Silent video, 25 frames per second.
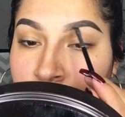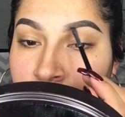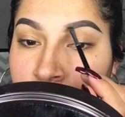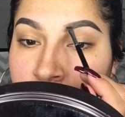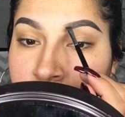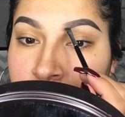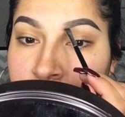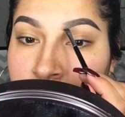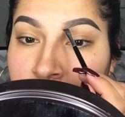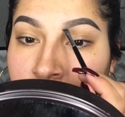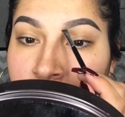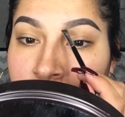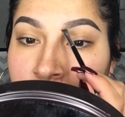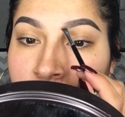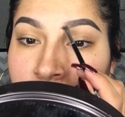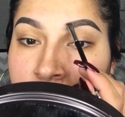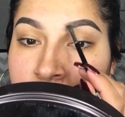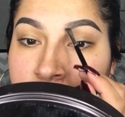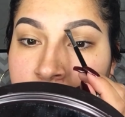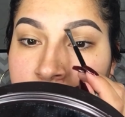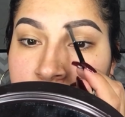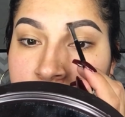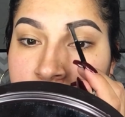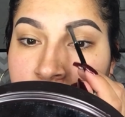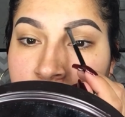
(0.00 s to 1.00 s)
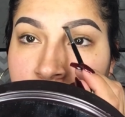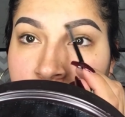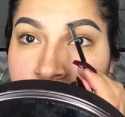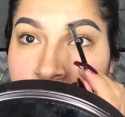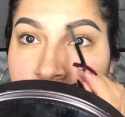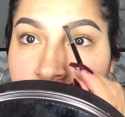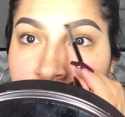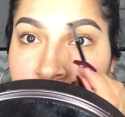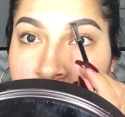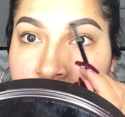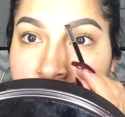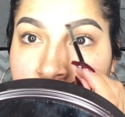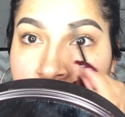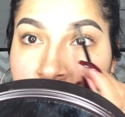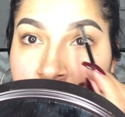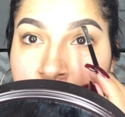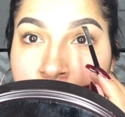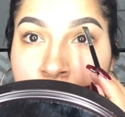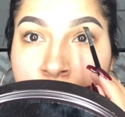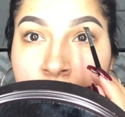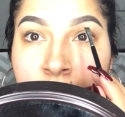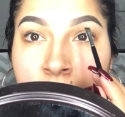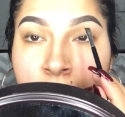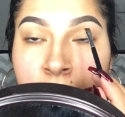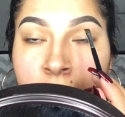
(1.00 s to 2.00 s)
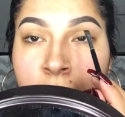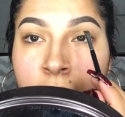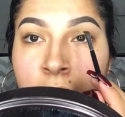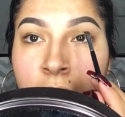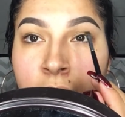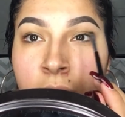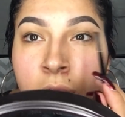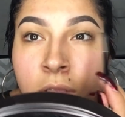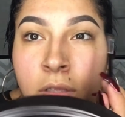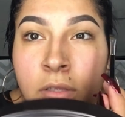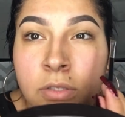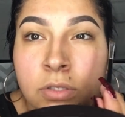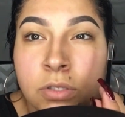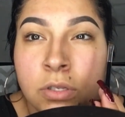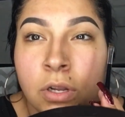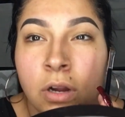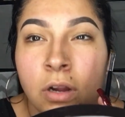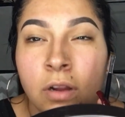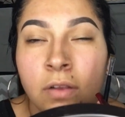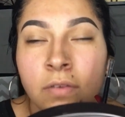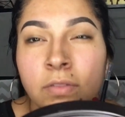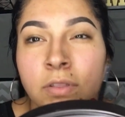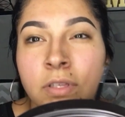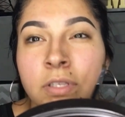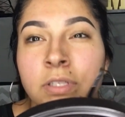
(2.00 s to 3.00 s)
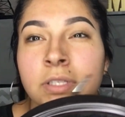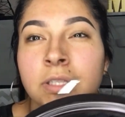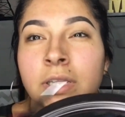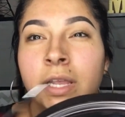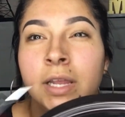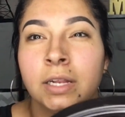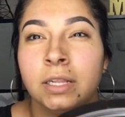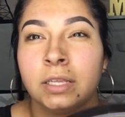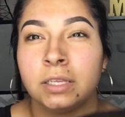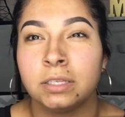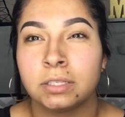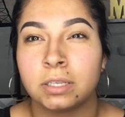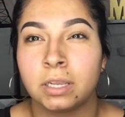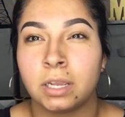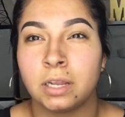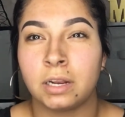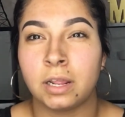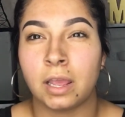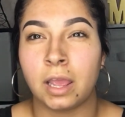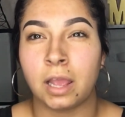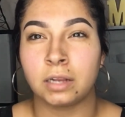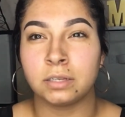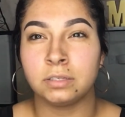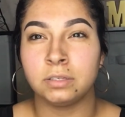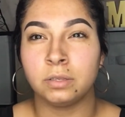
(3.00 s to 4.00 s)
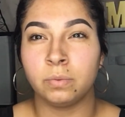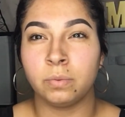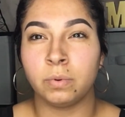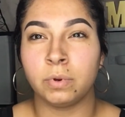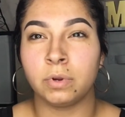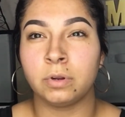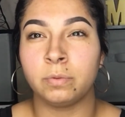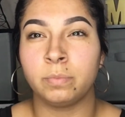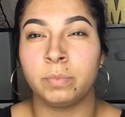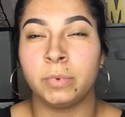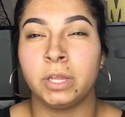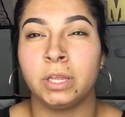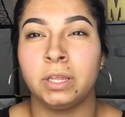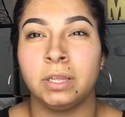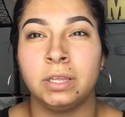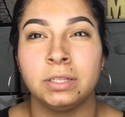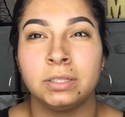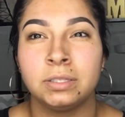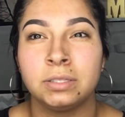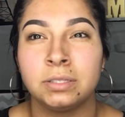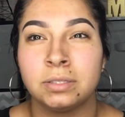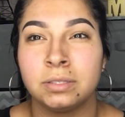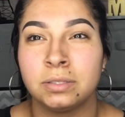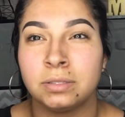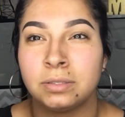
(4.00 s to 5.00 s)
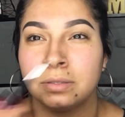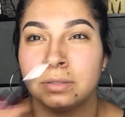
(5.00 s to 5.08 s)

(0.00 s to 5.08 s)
use the lightest hand. Sorry if this lighting's kind of acting weird, but it's